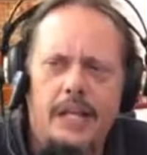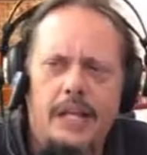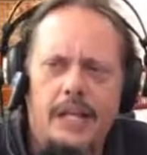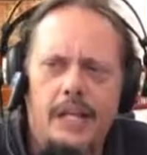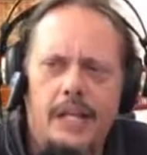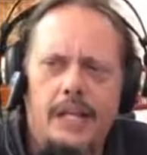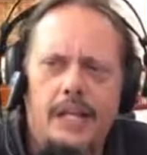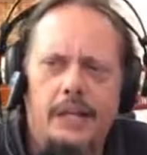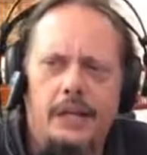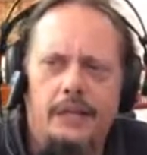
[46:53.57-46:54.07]

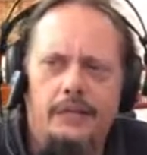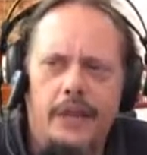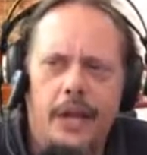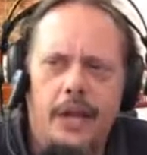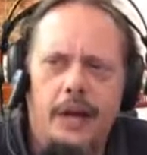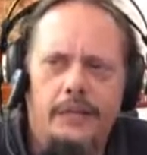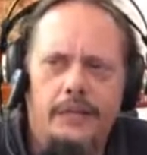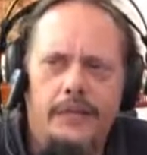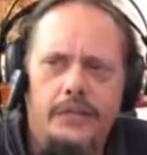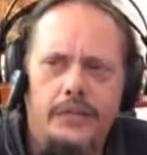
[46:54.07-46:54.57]
any
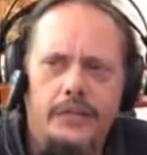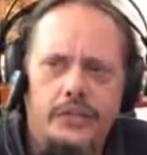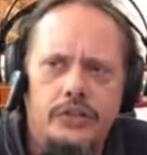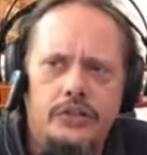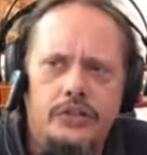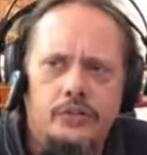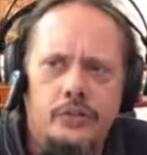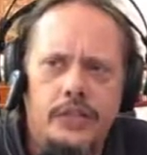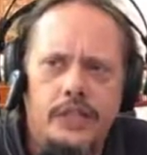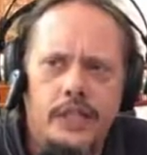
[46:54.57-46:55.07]
valve issues
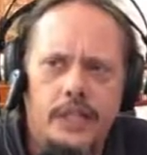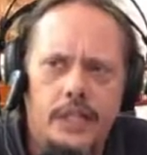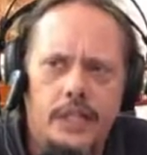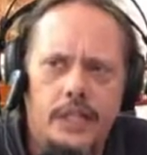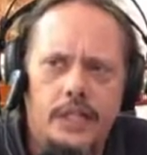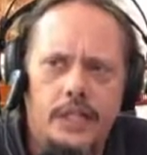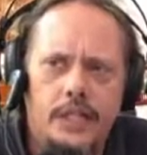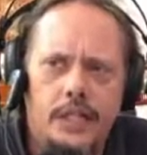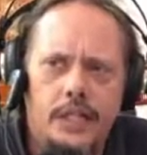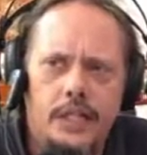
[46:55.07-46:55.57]
with the
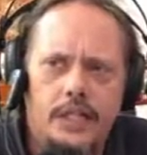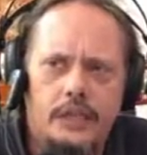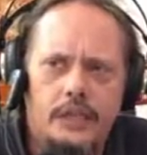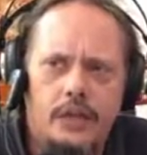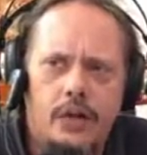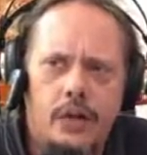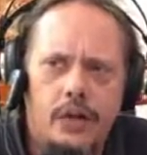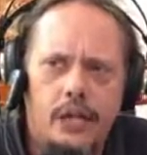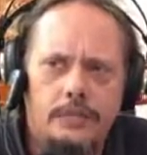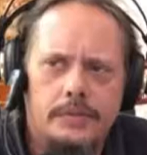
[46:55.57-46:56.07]

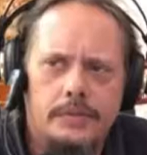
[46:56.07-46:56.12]
electribes or